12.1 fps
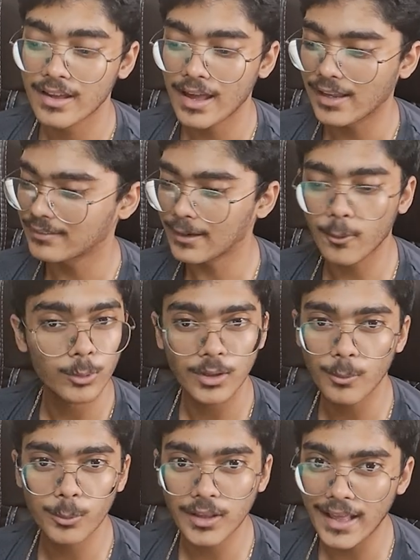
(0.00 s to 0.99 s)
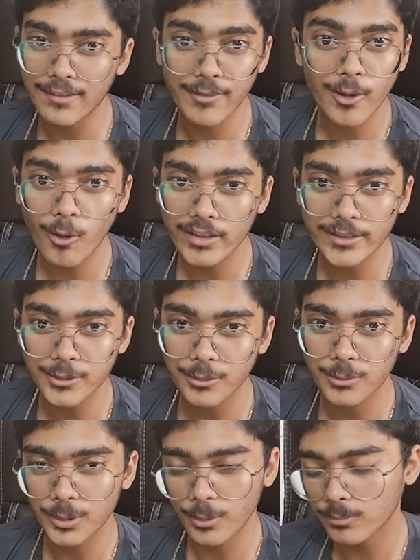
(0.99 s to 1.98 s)
And it's like who the hell we are calling
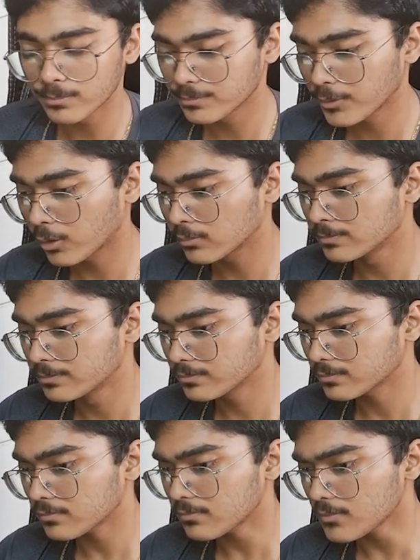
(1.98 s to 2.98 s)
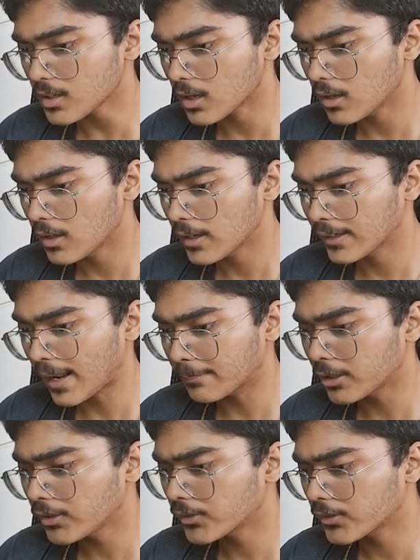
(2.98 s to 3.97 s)
to, So grab
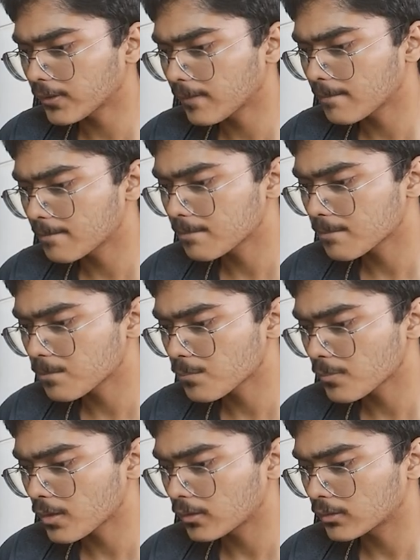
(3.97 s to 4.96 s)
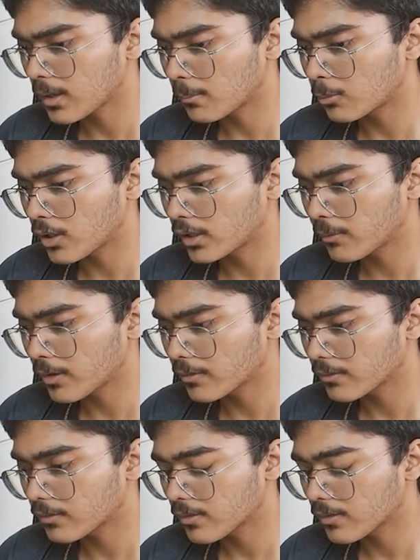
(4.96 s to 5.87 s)
this, download anyway.